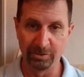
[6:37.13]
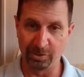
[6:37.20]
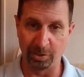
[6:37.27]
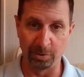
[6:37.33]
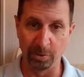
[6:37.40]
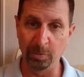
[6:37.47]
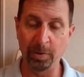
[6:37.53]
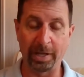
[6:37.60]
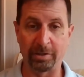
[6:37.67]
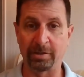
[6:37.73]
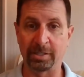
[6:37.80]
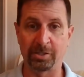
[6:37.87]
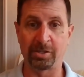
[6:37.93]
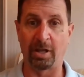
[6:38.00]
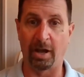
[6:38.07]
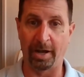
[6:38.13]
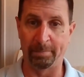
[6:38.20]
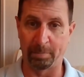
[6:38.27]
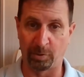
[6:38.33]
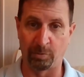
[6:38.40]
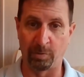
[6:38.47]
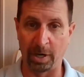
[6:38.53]
2, whether it's the
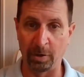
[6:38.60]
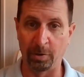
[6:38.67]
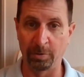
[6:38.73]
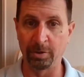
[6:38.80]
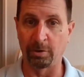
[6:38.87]
upper road